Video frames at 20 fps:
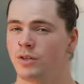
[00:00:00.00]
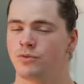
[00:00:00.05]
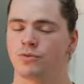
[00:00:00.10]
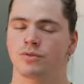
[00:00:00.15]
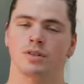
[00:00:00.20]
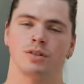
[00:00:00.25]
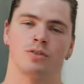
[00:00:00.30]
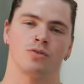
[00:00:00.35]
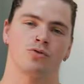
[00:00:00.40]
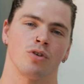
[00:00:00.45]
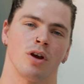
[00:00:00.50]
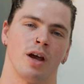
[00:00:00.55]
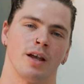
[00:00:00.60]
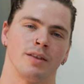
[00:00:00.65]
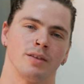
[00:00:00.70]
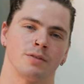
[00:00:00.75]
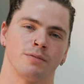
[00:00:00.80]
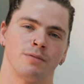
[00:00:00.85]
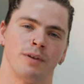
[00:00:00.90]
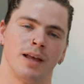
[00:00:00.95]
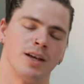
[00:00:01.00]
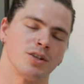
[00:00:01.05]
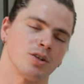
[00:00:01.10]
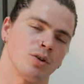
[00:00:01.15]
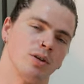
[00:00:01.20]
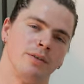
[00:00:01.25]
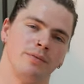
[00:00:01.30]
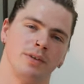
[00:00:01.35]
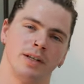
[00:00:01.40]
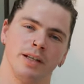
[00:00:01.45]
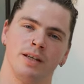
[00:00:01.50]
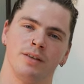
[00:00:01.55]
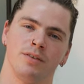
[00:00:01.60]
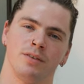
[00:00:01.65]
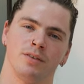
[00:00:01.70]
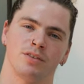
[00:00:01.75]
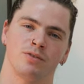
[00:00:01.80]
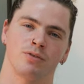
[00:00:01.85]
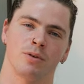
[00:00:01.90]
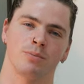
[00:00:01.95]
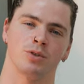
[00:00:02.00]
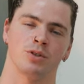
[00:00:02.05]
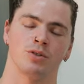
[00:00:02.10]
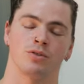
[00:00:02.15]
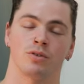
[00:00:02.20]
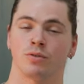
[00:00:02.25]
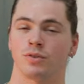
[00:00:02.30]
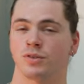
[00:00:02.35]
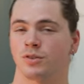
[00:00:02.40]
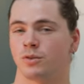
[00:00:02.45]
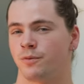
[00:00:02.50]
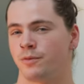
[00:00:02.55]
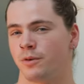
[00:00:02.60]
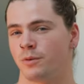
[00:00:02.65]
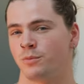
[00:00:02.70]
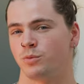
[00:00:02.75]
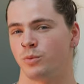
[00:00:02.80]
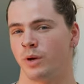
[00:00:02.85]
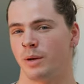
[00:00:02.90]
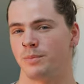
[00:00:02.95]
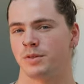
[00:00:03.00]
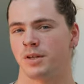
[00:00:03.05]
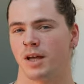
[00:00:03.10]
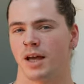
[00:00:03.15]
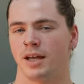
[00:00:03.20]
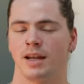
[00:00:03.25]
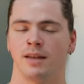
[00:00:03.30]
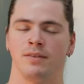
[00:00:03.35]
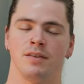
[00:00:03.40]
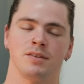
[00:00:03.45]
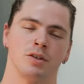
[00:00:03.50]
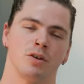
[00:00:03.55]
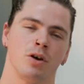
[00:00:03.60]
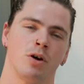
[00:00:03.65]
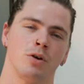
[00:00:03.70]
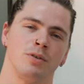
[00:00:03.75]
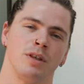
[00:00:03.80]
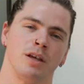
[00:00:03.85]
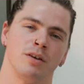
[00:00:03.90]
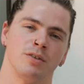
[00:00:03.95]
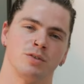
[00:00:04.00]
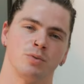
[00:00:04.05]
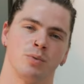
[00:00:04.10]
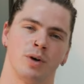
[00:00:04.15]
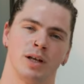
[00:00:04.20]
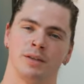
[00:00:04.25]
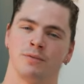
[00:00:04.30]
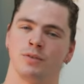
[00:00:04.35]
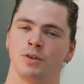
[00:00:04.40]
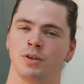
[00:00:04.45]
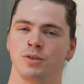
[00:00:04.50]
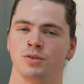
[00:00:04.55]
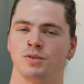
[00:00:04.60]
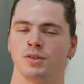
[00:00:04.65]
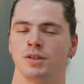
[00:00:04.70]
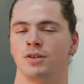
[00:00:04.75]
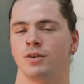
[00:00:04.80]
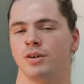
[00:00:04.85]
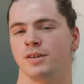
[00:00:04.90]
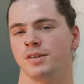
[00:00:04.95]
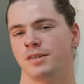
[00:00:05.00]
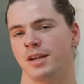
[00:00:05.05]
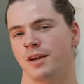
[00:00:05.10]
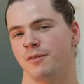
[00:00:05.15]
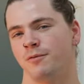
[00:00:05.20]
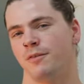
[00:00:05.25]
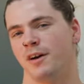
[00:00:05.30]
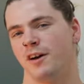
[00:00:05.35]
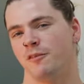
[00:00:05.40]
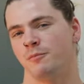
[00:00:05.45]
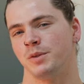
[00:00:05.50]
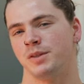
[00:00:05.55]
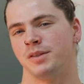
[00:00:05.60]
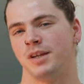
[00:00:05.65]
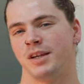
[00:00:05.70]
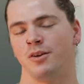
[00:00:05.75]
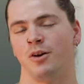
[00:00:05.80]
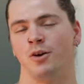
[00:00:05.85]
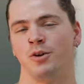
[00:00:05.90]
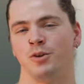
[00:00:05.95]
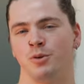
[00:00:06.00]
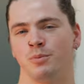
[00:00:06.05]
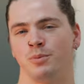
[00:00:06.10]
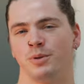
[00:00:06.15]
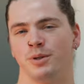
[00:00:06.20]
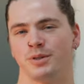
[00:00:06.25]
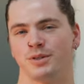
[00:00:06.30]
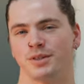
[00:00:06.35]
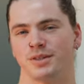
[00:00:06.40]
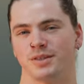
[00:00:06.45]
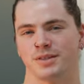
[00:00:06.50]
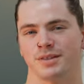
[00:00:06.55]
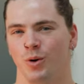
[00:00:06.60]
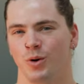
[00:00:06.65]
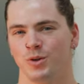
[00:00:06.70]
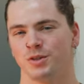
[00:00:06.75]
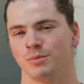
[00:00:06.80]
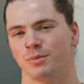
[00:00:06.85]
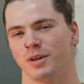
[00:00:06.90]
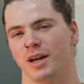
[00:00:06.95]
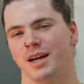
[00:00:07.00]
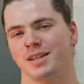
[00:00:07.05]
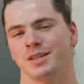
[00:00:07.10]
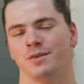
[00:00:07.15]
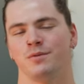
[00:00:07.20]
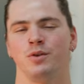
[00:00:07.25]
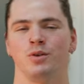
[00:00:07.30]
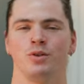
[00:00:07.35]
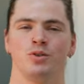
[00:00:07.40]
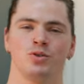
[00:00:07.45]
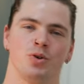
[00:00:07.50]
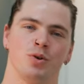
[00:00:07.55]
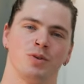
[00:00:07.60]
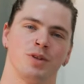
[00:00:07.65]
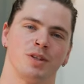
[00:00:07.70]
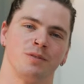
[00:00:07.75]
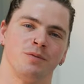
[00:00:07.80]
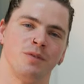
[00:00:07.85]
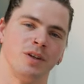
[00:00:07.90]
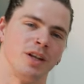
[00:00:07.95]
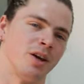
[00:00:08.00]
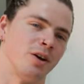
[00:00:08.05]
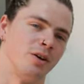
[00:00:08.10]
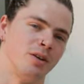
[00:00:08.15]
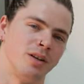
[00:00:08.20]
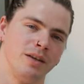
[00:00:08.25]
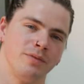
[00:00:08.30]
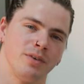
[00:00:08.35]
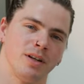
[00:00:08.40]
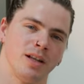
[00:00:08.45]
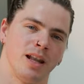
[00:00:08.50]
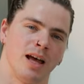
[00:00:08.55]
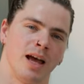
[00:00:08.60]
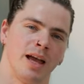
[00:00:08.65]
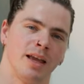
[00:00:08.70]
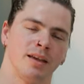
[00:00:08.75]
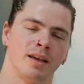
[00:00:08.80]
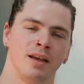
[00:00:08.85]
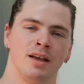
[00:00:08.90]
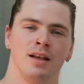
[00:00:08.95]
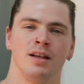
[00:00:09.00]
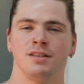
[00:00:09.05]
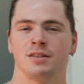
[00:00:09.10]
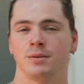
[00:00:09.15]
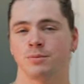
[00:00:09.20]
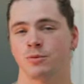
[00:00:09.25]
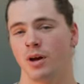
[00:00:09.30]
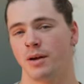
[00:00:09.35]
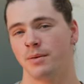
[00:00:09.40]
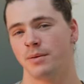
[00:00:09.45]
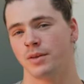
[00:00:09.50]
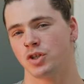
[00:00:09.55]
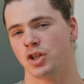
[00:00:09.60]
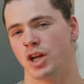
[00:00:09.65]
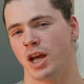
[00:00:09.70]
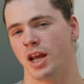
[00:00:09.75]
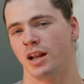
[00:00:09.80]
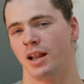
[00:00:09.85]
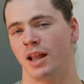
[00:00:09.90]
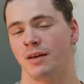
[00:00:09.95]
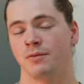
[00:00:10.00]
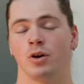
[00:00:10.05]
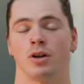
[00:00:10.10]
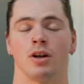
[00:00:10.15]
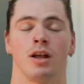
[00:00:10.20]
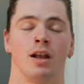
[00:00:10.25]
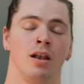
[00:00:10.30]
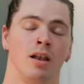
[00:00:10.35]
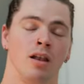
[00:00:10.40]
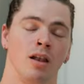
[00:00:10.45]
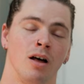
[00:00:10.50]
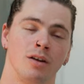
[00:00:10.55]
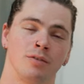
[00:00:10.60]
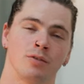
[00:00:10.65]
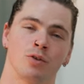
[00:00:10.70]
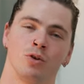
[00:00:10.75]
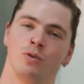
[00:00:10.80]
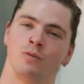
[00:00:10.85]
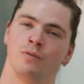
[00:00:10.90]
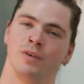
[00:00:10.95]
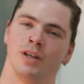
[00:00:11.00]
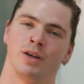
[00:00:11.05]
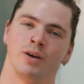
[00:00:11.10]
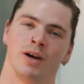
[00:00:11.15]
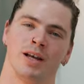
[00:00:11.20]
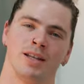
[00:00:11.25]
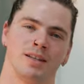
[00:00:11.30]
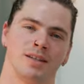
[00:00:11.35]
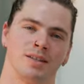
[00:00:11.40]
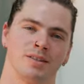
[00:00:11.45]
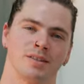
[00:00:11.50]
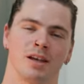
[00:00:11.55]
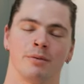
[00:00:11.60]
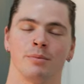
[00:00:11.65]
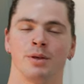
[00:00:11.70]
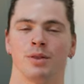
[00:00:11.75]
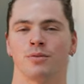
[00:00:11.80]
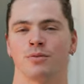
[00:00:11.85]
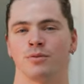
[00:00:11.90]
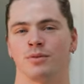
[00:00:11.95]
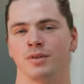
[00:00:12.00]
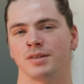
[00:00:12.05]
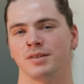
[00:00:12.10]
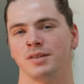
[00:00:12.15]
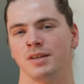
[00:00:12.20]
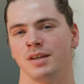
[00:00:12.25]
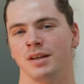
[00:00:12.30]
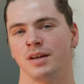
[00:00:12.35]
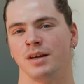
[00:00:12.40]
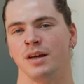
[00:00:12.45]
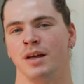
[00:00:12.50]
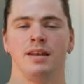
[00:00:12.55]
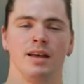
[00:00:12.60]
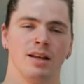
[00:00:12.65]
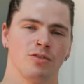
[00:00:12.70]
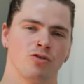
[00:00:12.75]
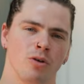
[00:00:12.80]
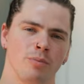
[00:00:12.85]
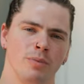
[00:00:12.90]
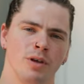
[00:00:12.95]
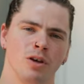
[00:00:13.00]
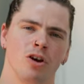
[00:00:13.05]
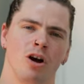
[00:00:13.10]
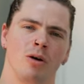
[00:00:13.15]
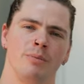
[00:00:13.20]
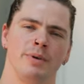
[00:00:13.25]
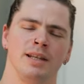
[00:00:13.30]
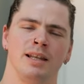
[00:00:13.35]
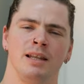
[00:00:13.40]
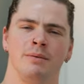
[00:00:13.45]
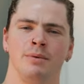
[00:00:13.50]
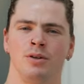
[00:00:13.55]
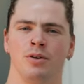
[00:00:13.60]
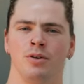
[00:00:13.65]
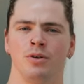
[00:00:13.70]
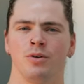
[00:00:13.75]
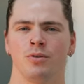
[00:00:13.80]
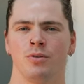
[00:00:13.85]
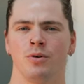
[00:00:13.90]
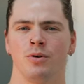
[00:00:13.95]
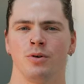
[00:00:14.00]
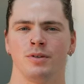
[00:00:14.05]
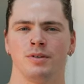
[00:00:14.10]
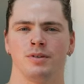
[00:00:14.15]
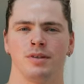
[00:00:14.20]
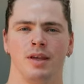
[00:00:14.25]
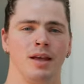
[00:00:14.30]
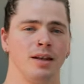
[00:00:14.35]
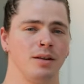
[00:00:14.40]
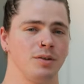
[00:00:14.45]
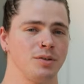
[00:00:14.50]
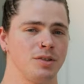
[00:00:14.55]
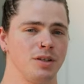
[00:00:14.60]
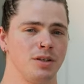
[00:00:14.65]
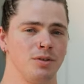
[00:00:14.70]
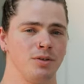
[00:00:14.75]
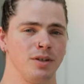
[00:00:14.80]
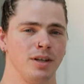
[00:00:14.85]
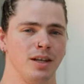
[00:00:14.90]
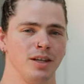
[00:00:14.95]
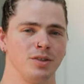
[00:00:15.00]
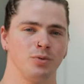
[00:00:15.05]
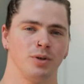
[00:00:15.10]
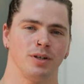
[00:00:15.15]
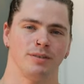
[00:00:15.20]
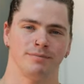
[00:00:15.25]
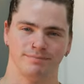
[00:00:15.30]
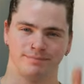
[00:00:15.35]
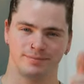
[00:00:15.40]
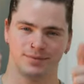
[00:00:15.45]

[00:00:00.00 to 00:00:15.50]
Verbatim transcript: interested in trying this flash, I'll leave a link in the description to Crystal Film's website, and there's a code there as well. If you use it, you can save five percent on your purchase. Awesome guys, if you enjoyed this video, leave it a like, subscribe to the channel. I've got a lot of cool video ideas coming through this year. Yeah, drop me a comment, let me know your thoughts, and I'll see you in the next one.